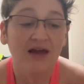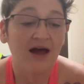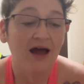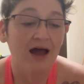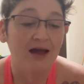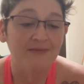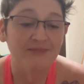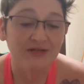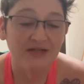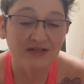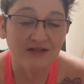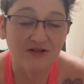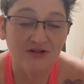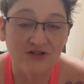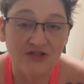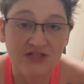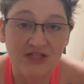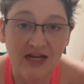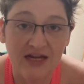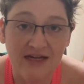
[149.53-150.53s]
I've been a
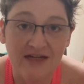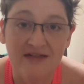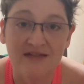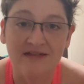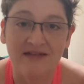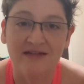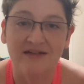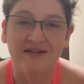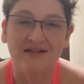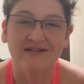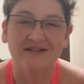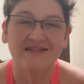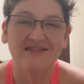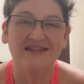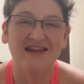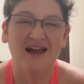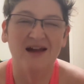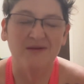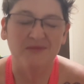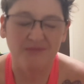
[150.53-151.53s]
nurse 8 years.
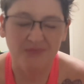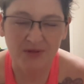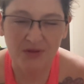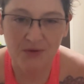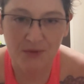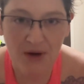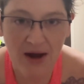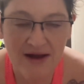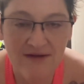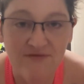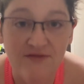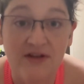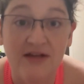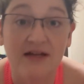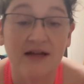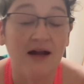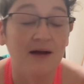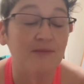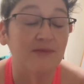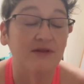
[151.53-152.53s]
I'm
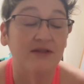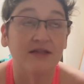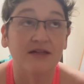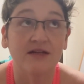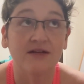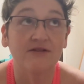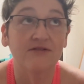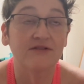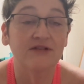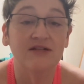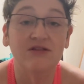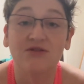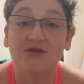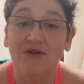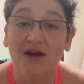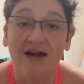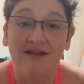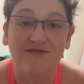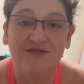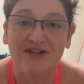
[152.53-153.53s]
thriving. I'm literally
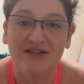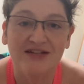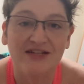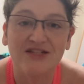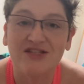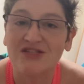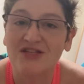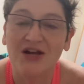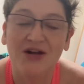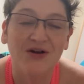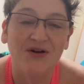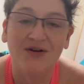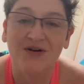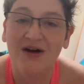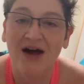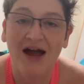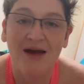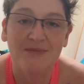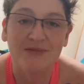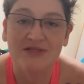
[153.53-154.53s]
thriving. So
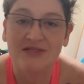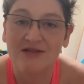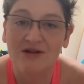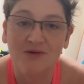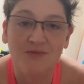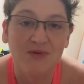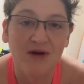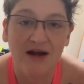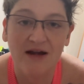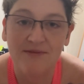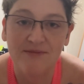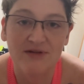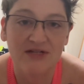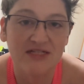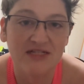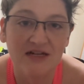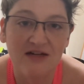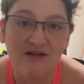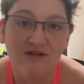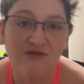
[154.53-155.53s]
I'm so proud of
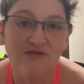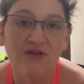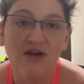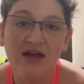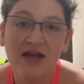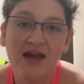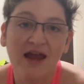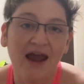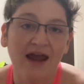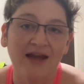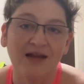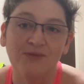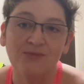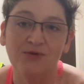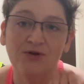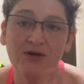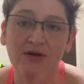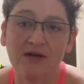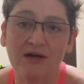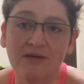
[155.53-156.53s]
myself. And I'm
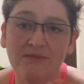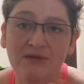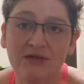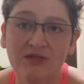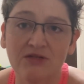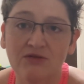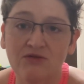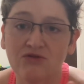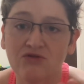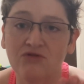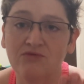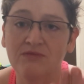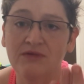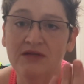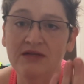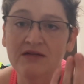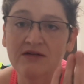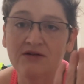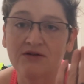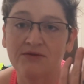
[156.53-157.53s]
working on my social
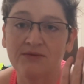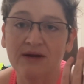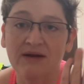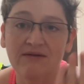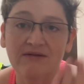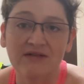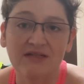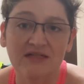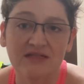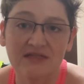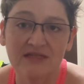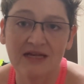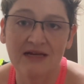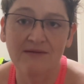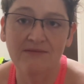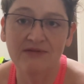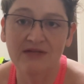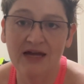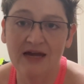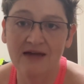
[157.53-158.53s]
media career at the
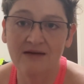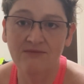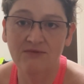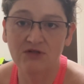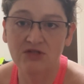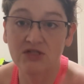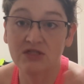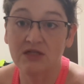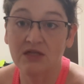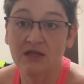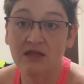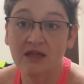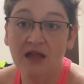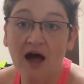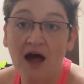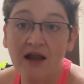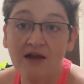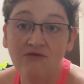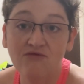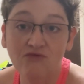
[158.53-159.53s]
same time, which is a
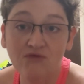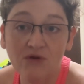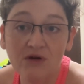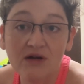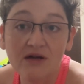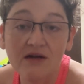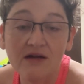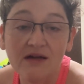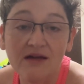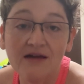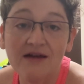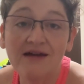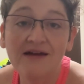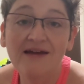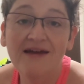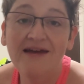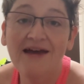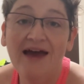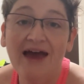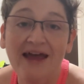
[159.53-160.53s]
lot of work.
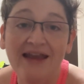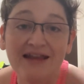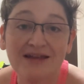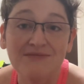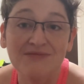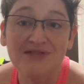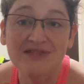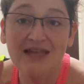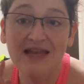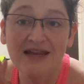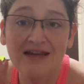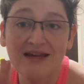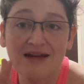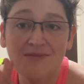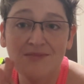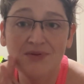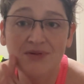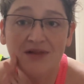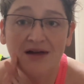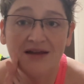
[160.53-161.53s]
And I'm setting
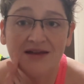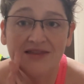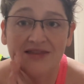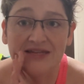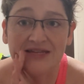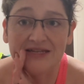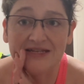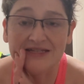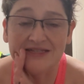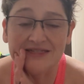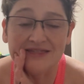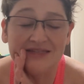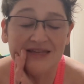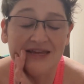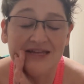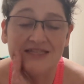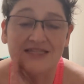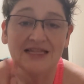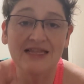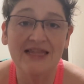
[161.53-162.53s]
up a lot of things.
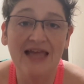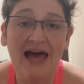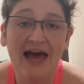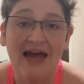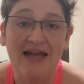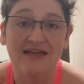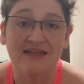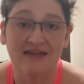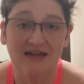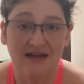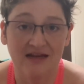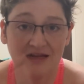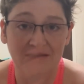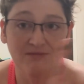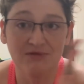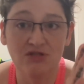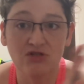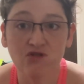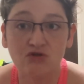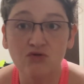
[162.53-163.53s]
It's a lot. And I'm
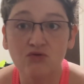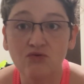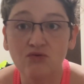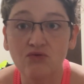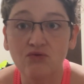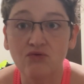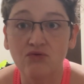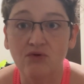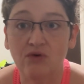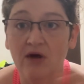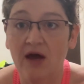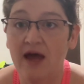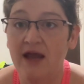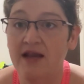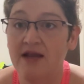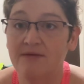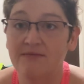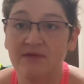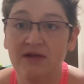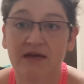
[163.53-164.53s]
in school.
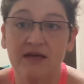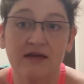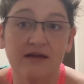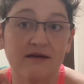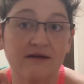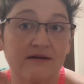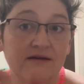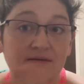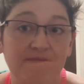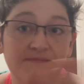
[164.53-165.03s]
And I'm like,